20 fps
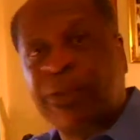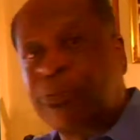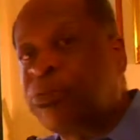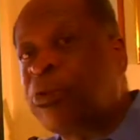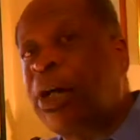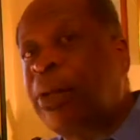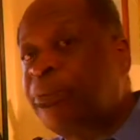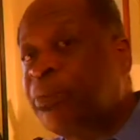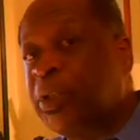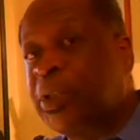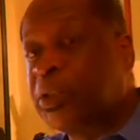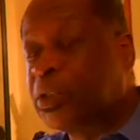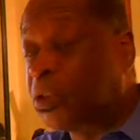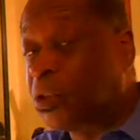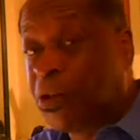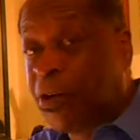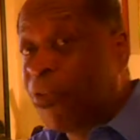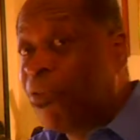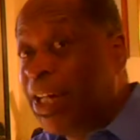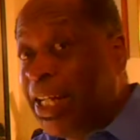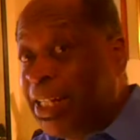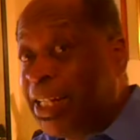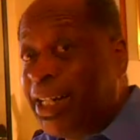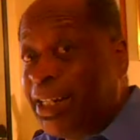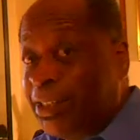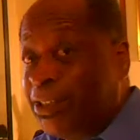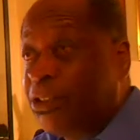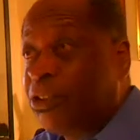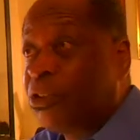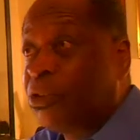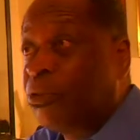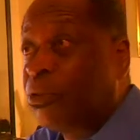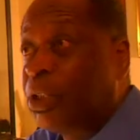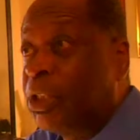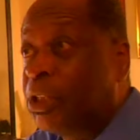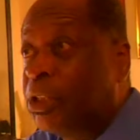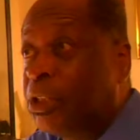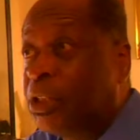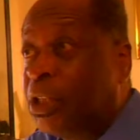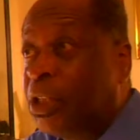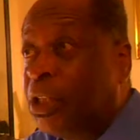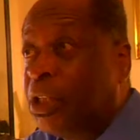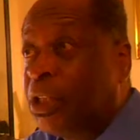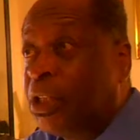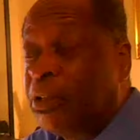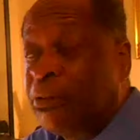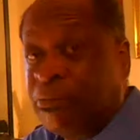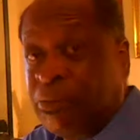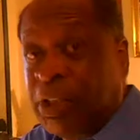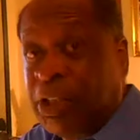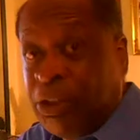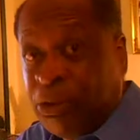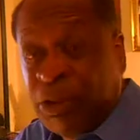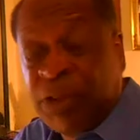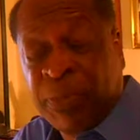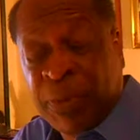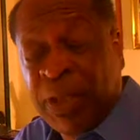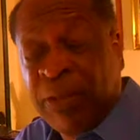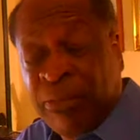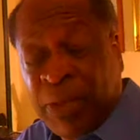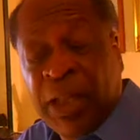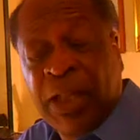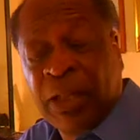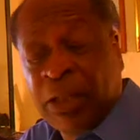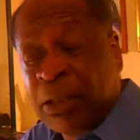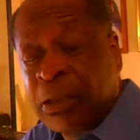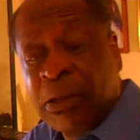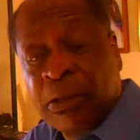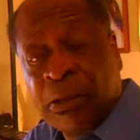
properties, and all that kind of situation, then you're spending money.